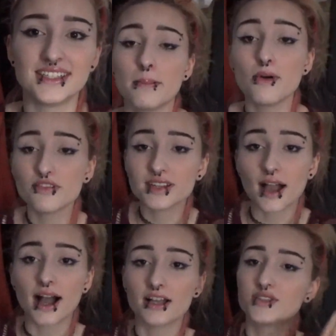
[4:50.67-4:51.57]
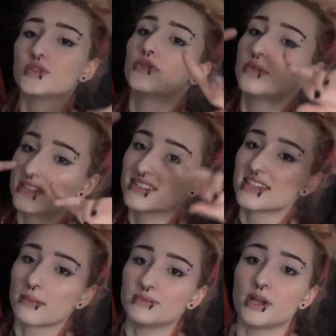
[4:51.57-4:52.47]
Moving on to the
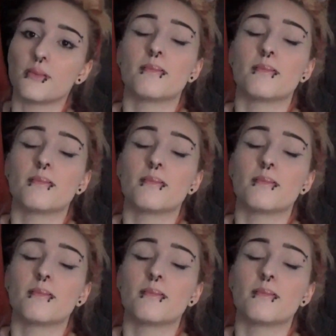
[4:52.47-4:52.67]
septum.